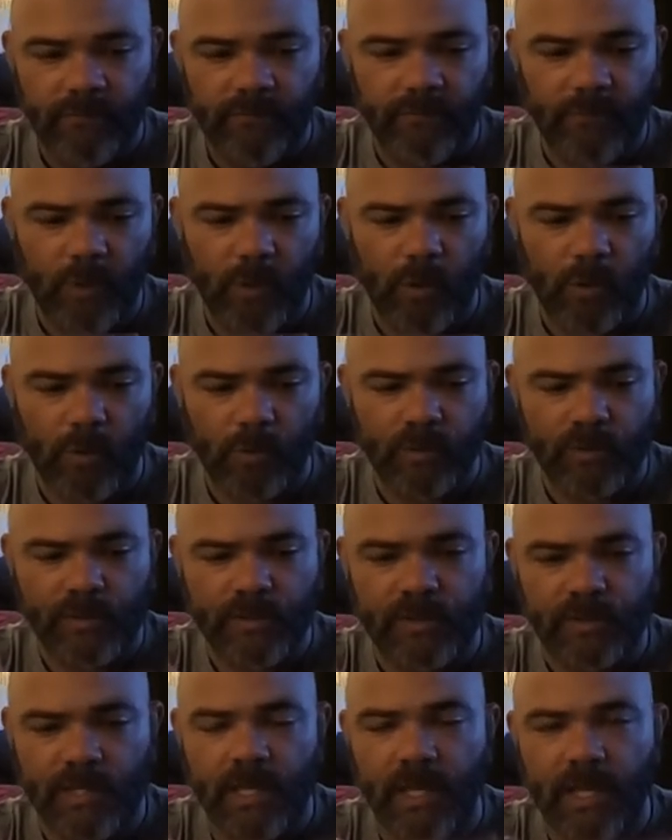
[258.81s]

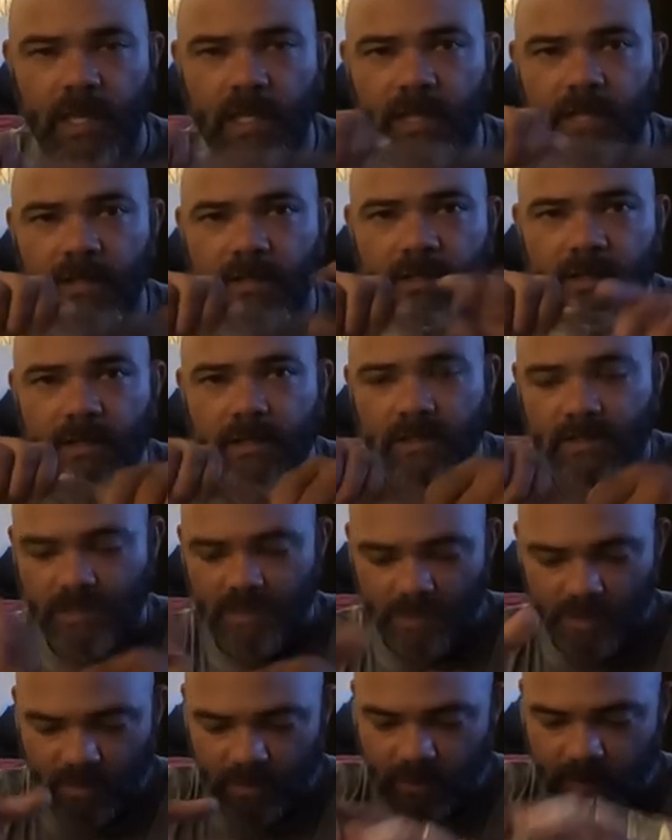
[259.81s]
folds
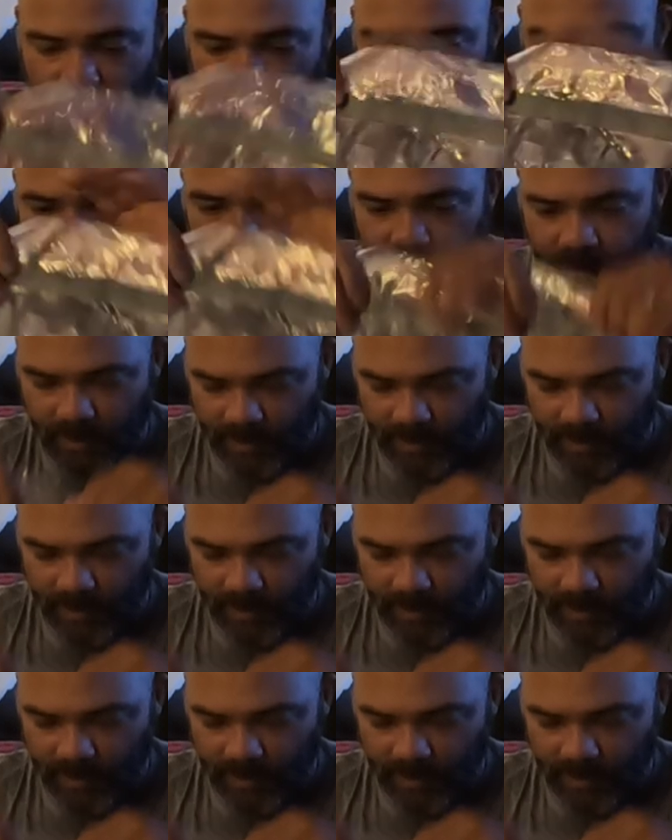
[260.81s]
over